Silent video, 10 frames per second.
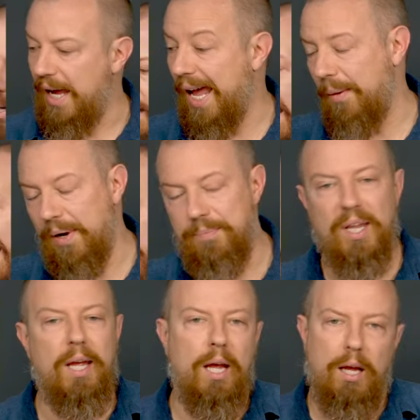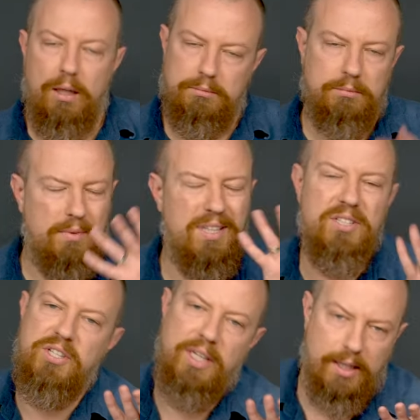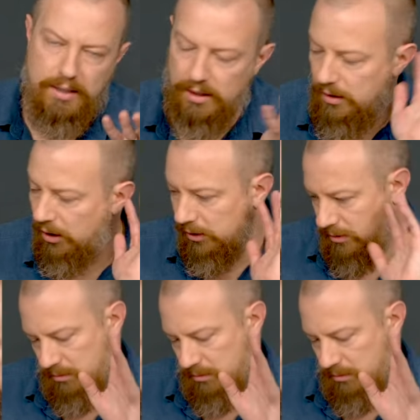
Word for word: anyway, this is the idea. Look.